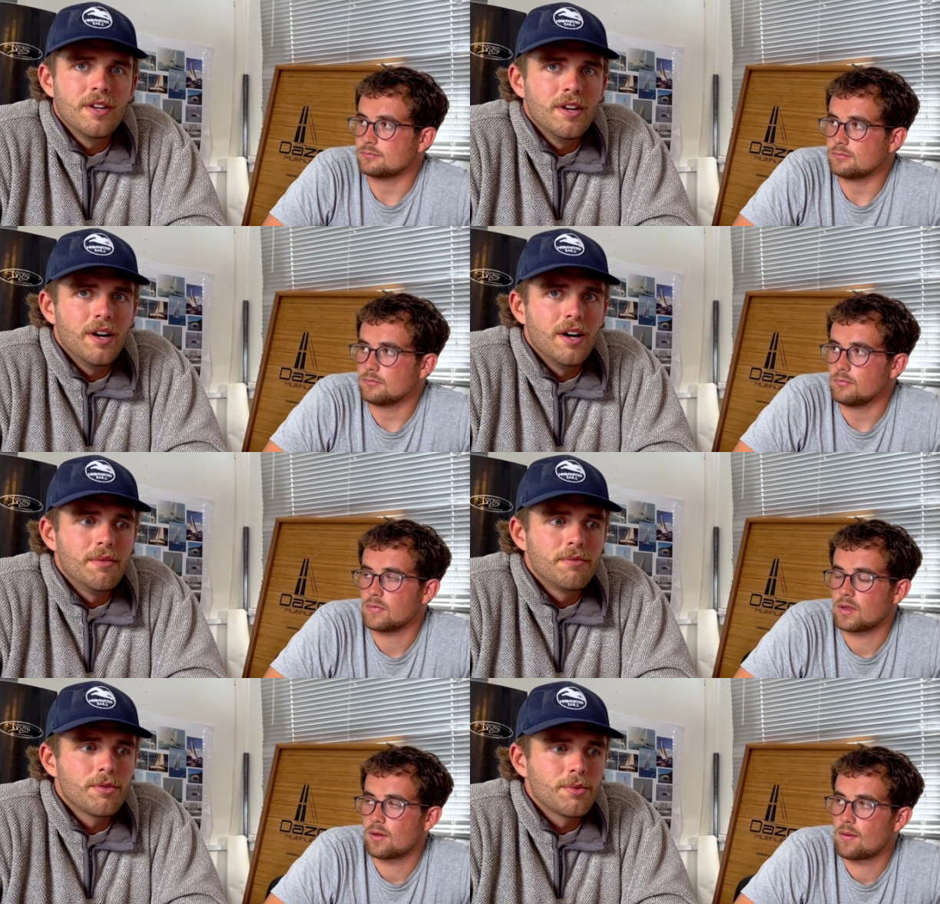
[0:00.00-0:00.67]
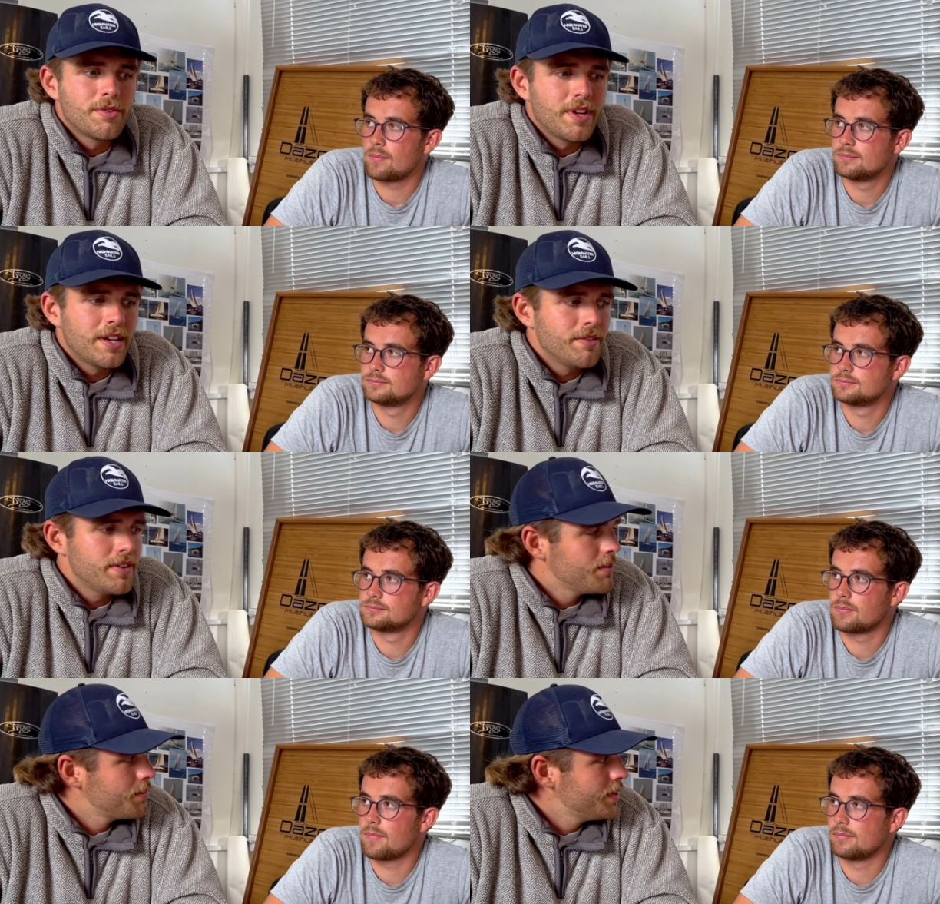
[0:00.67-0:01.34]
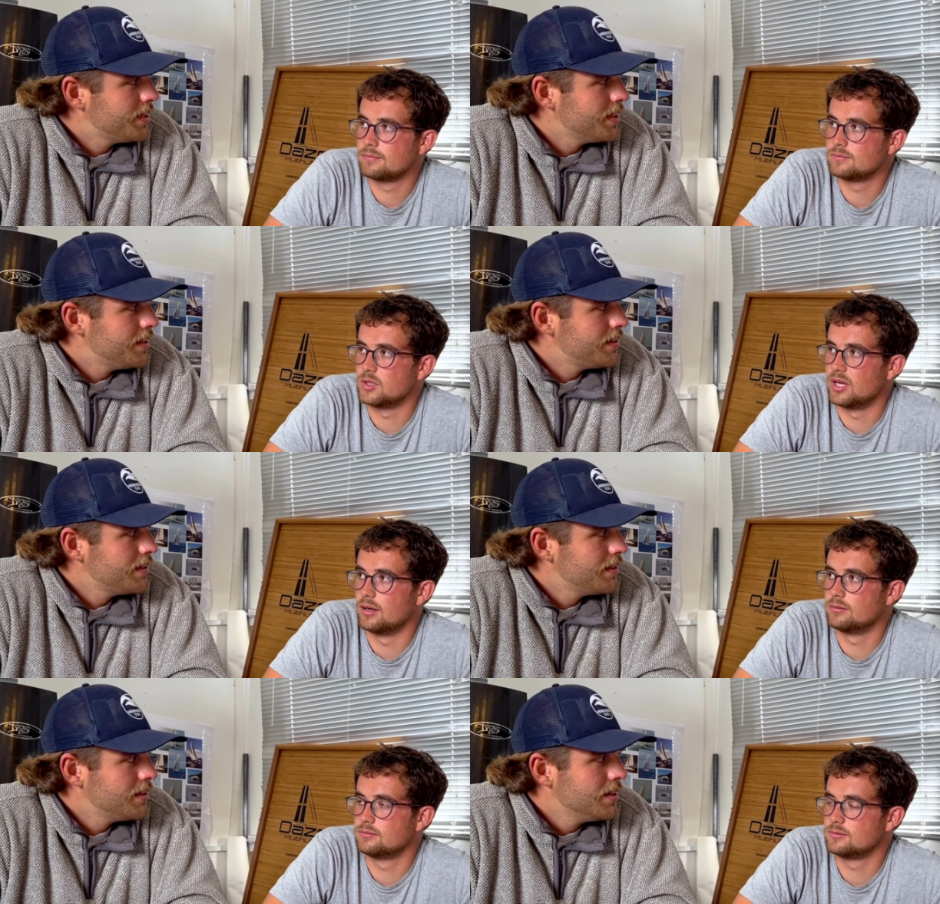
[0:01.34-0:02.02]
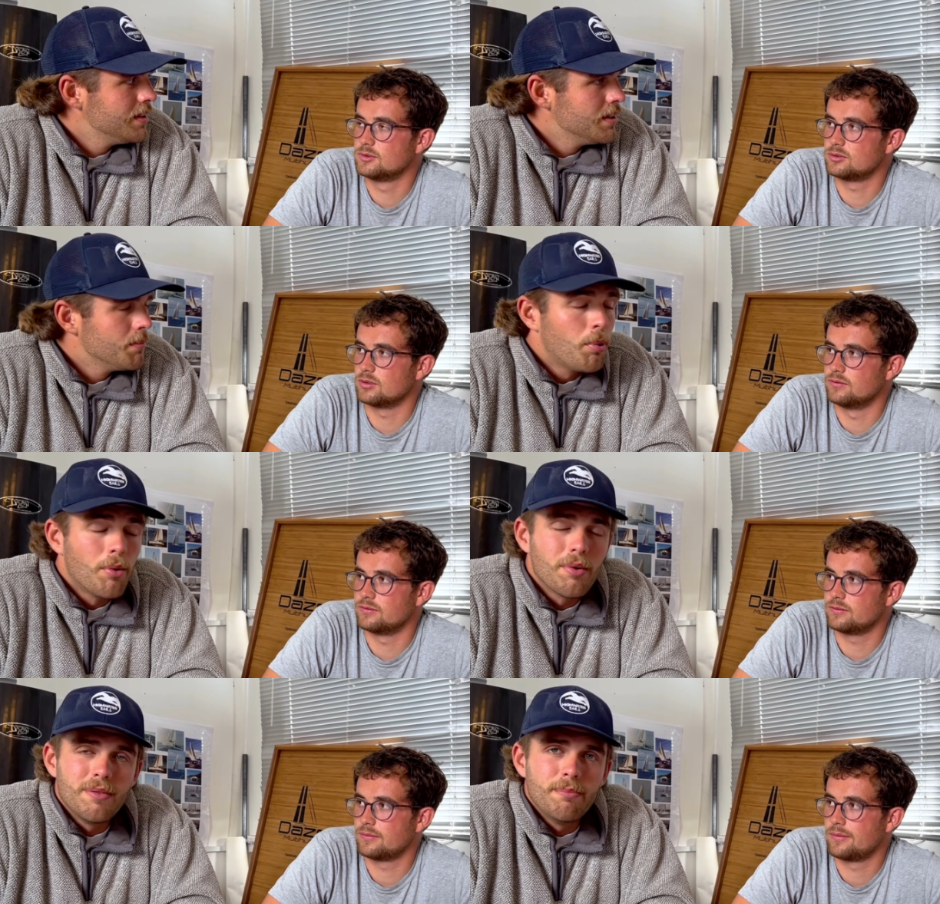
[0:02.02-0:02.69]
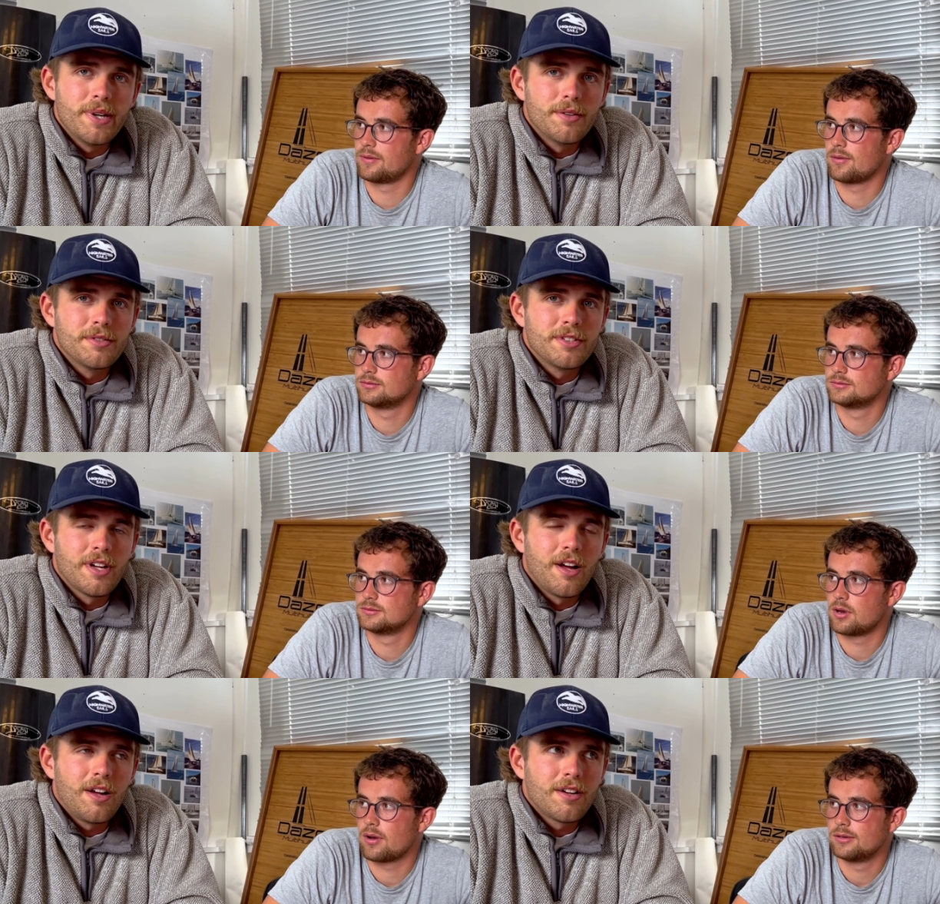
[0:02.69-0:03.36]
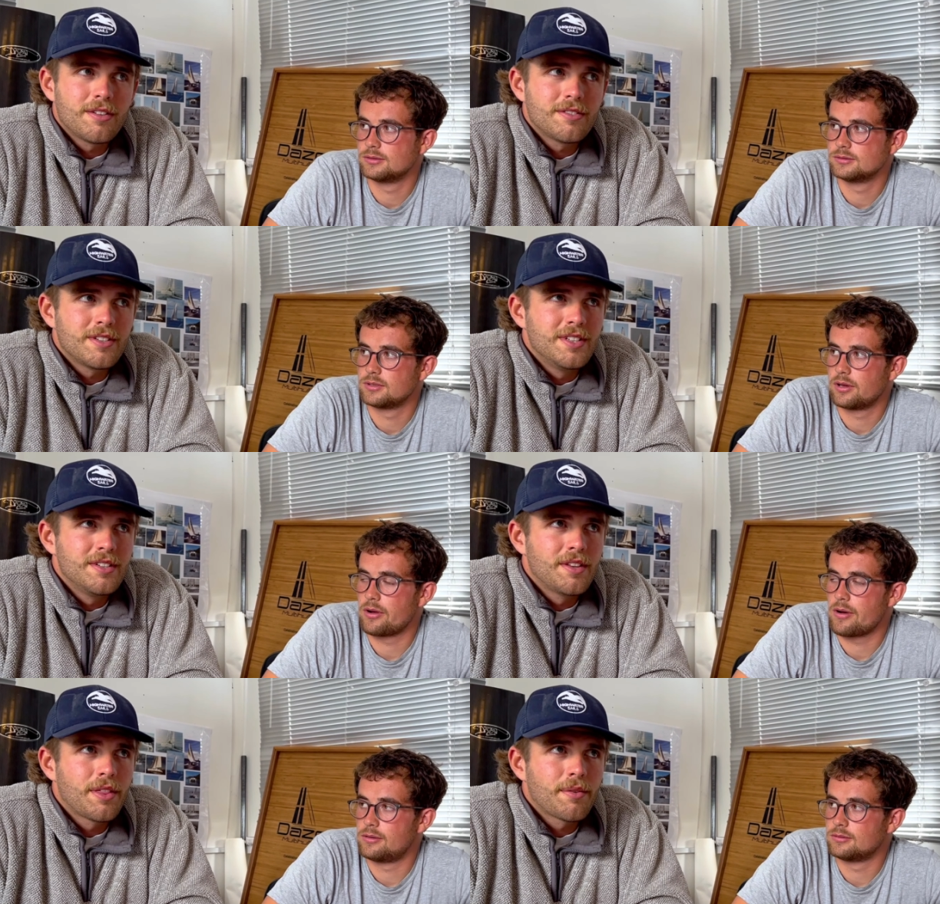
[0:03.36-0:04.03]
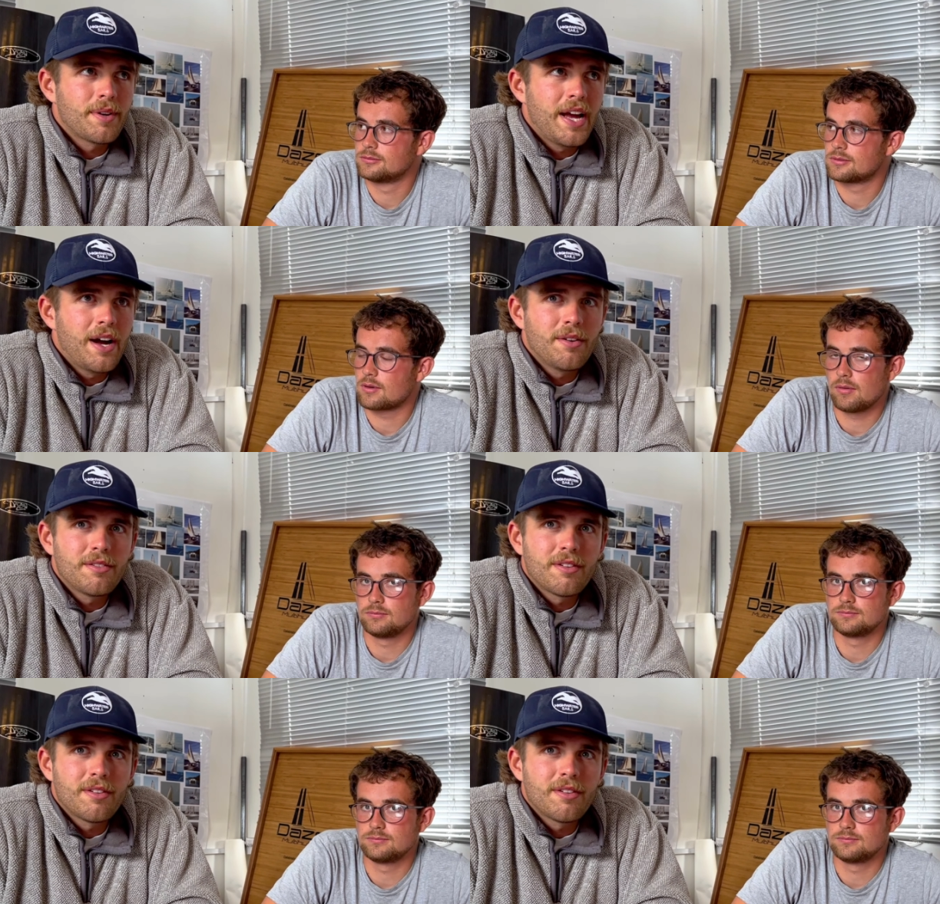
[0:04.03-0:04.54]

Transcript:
Speaker 1: um, towards the end of it. We did. Yeah. Sort of Portland Bill to Hurst in three hours,